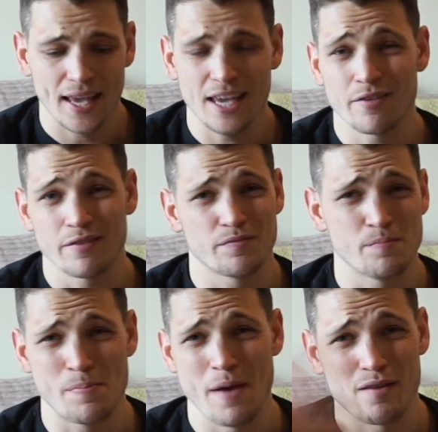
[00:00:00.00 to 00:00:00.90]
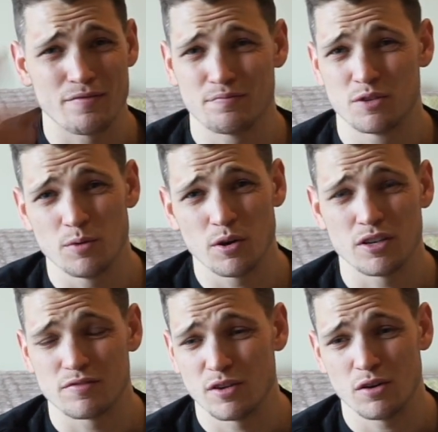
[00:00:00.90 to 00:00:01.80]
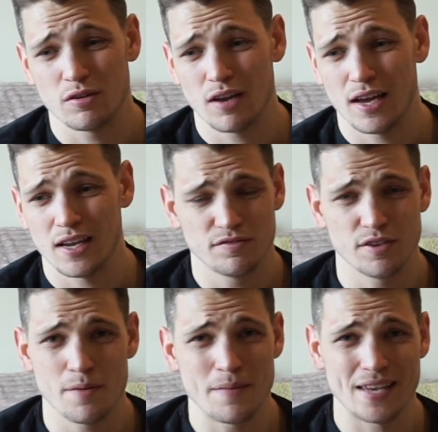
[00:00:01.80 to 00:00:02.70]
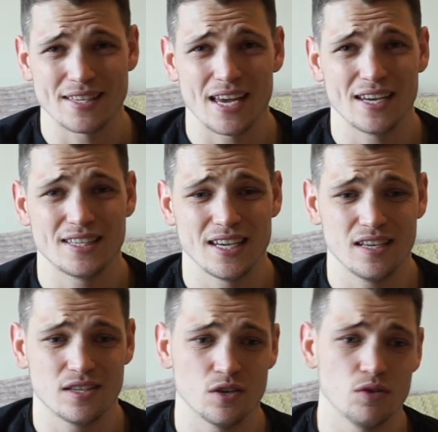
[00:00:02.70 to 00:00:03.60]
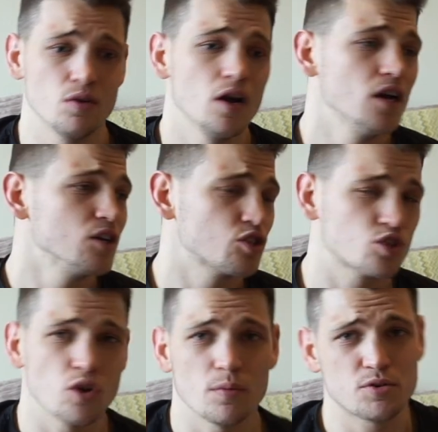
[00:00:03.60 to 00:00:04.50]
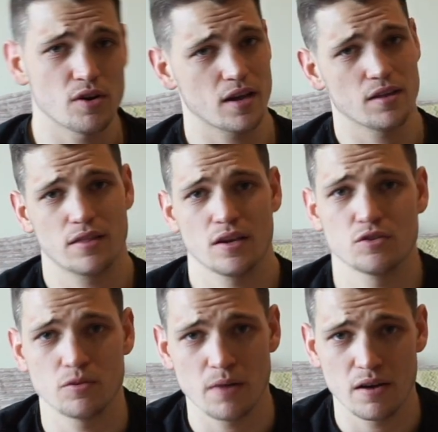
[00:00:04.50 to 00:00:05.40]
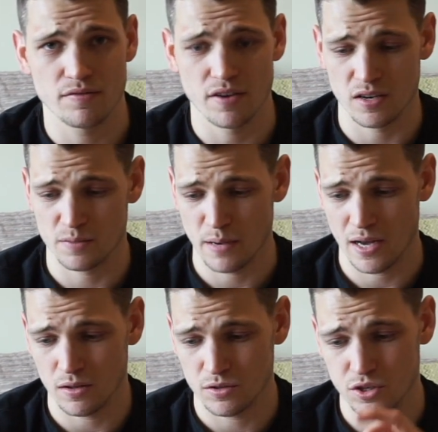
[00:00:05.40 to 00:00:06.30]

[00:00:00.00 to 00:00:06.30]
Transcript: Even a bit, to be honest, for your like for your mentality to stop tracking things on MyFitnessPal,